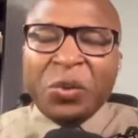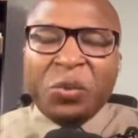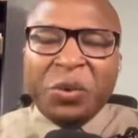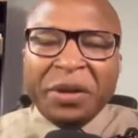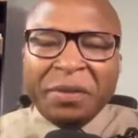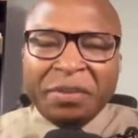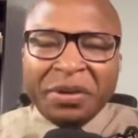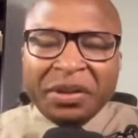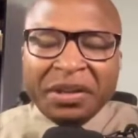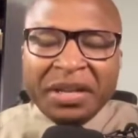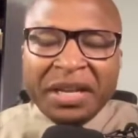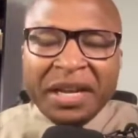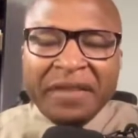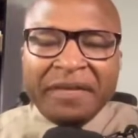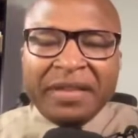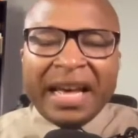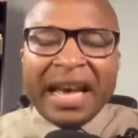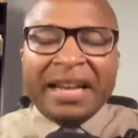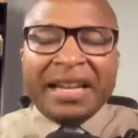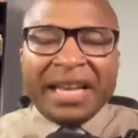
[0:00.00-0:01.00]
We
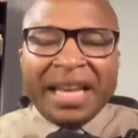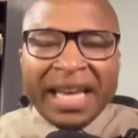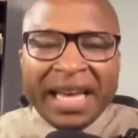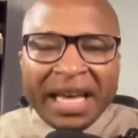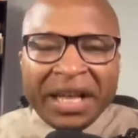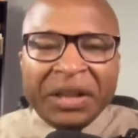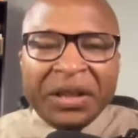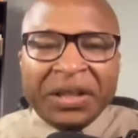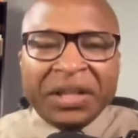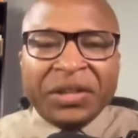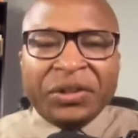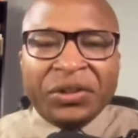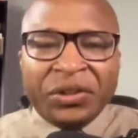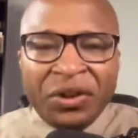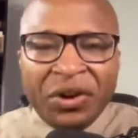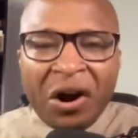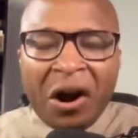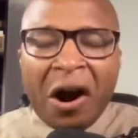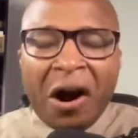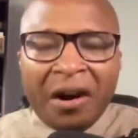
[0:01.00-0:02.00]
believe that in this
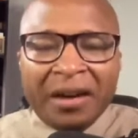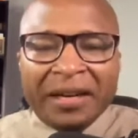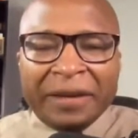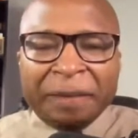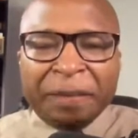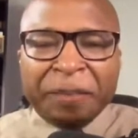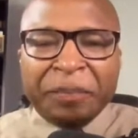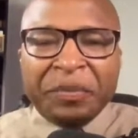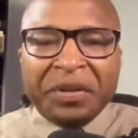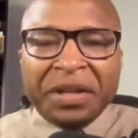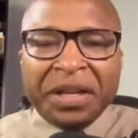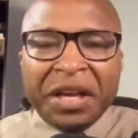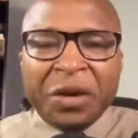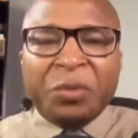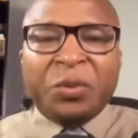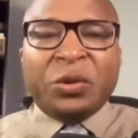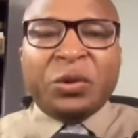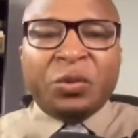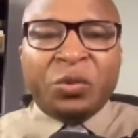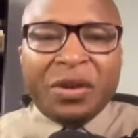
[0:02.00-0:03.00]
garden,
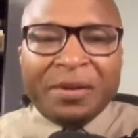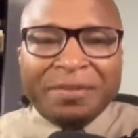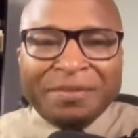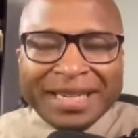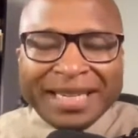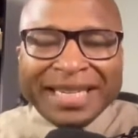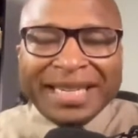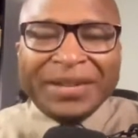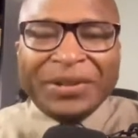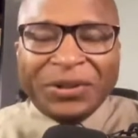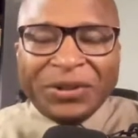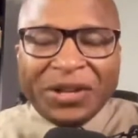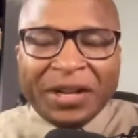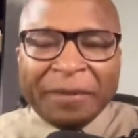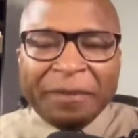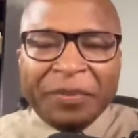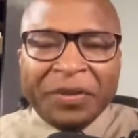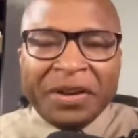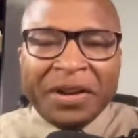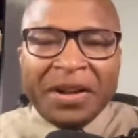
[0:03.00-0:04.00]
it was
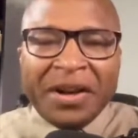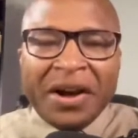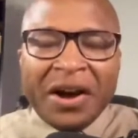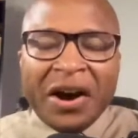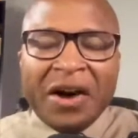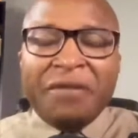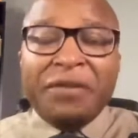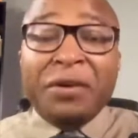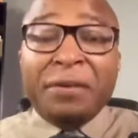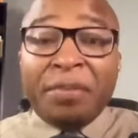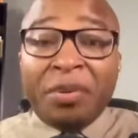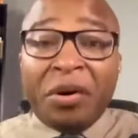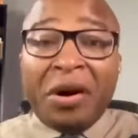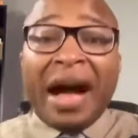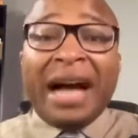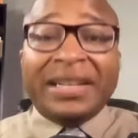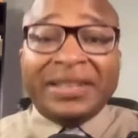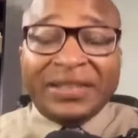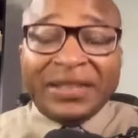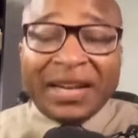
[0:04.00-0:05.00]
reminiscent of the
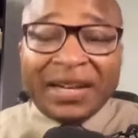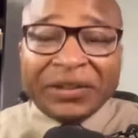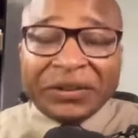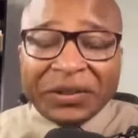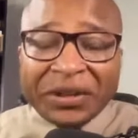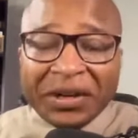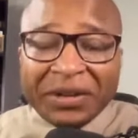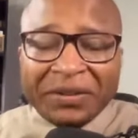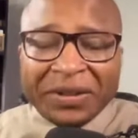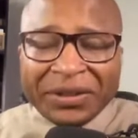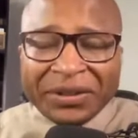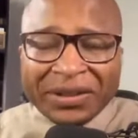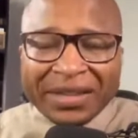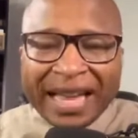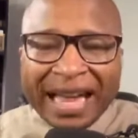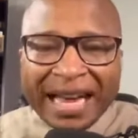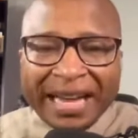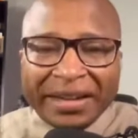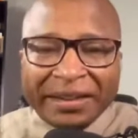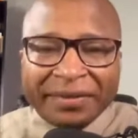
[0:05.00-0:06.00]
process of his
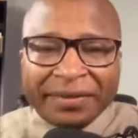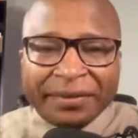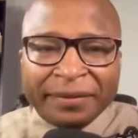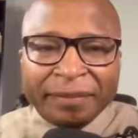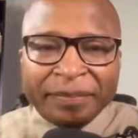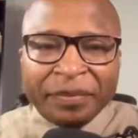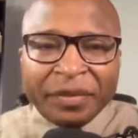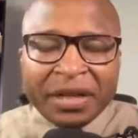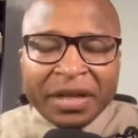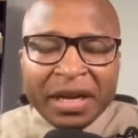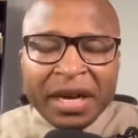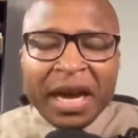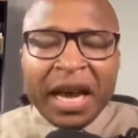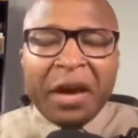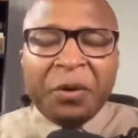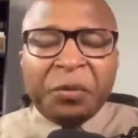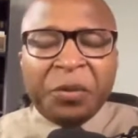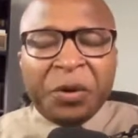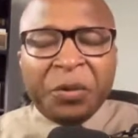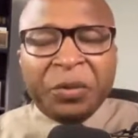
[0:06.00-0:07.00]
life.
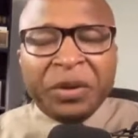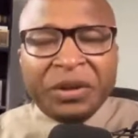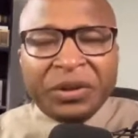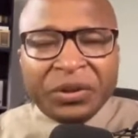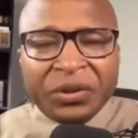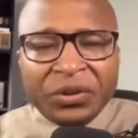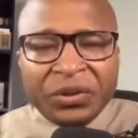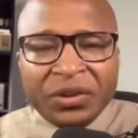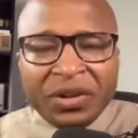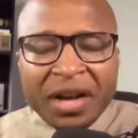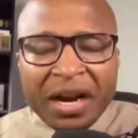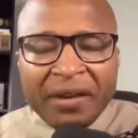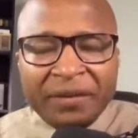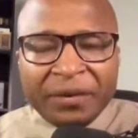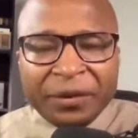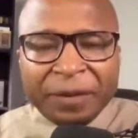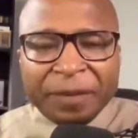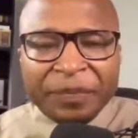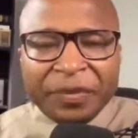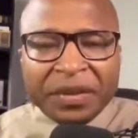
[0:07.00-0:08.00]
And what we
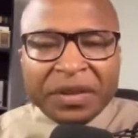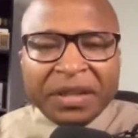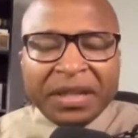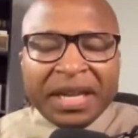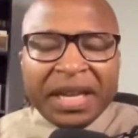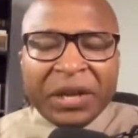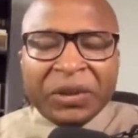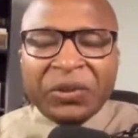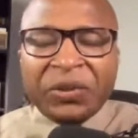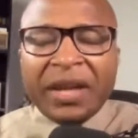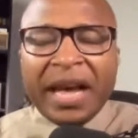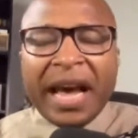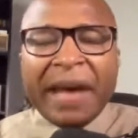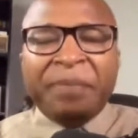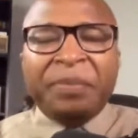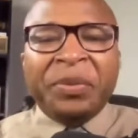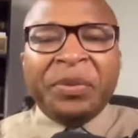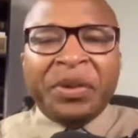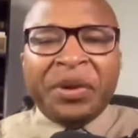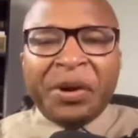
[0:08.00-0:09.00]
discover is
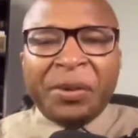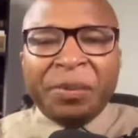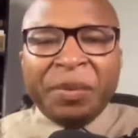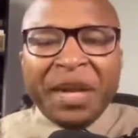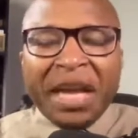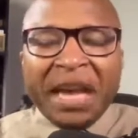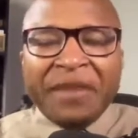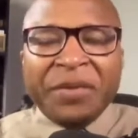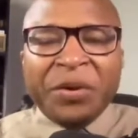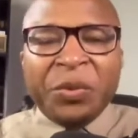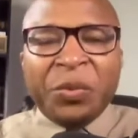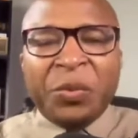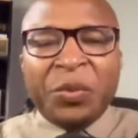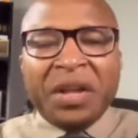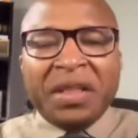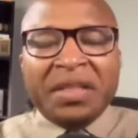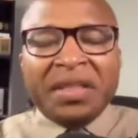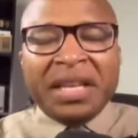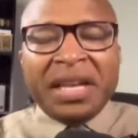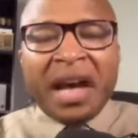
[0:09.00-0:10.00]
that um, even
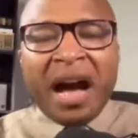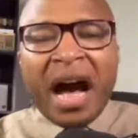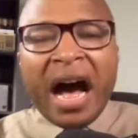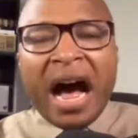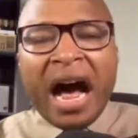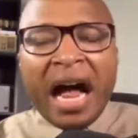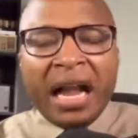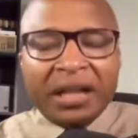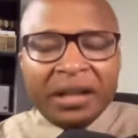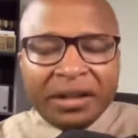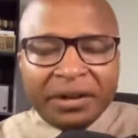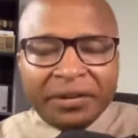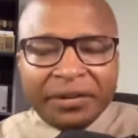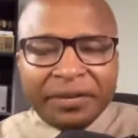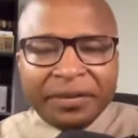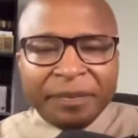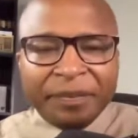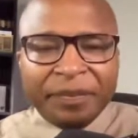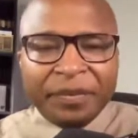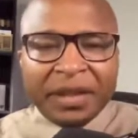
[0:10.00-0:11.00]
with the
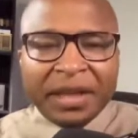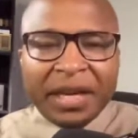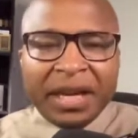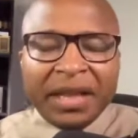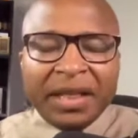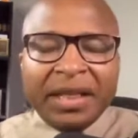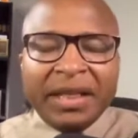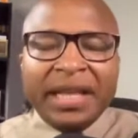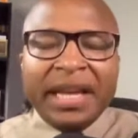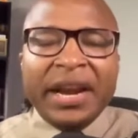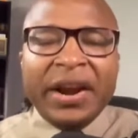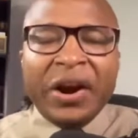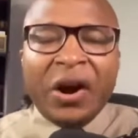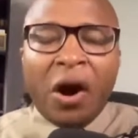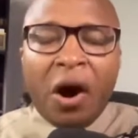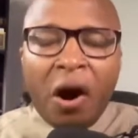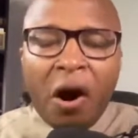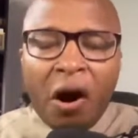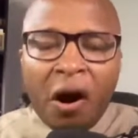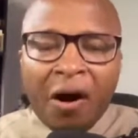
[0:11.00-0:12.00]
olive, uh,
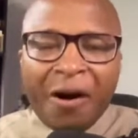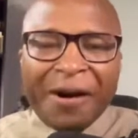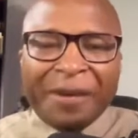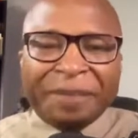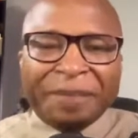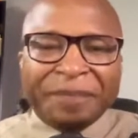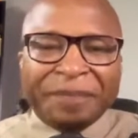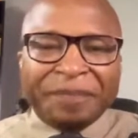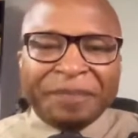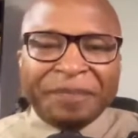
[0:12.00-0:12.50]
there are